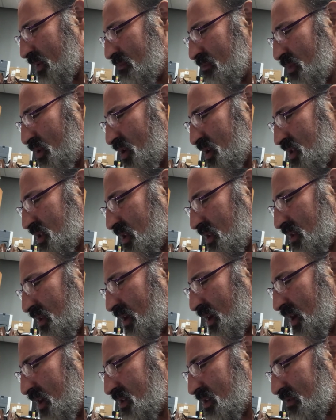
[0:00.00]
immersed in the
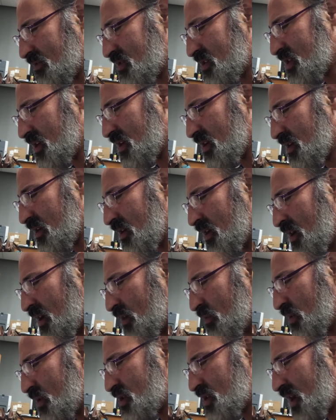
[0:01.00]
haze of sin,
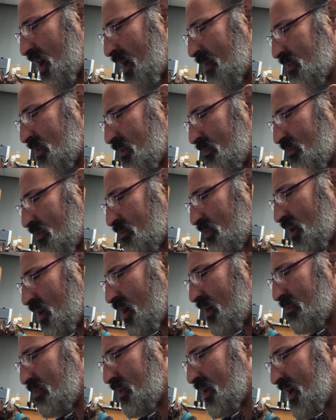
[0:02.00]
which kept them from
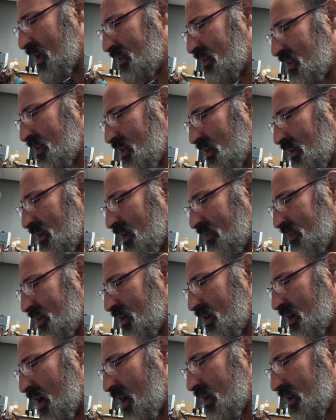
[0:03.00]
comprehending the
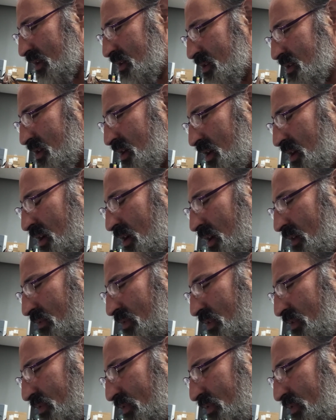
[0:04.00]
loving guidance of the